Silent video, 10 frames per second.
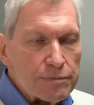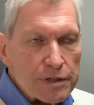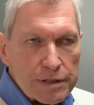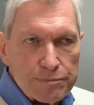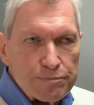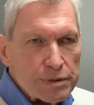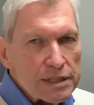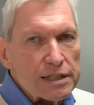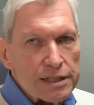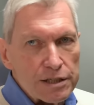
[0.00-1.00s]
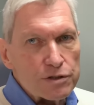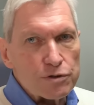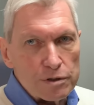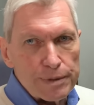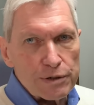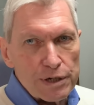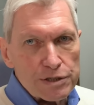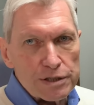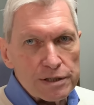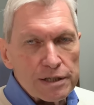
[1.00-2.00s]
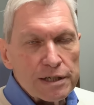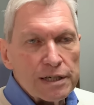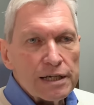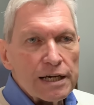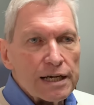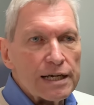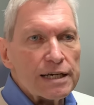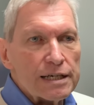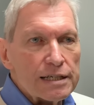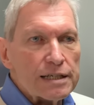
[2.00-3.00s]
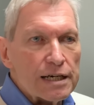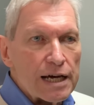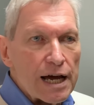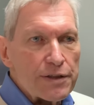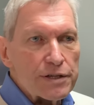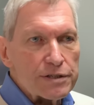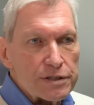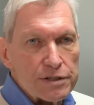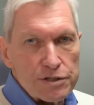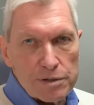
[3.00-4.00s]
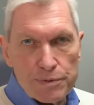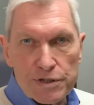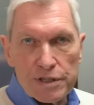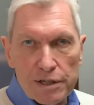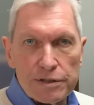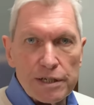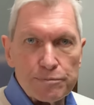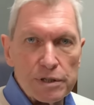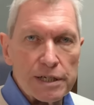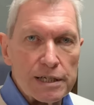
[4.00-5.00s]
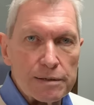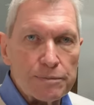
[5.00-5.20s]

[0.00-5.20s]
completely controlled by Russia, and I think the ship has sailed on palladium.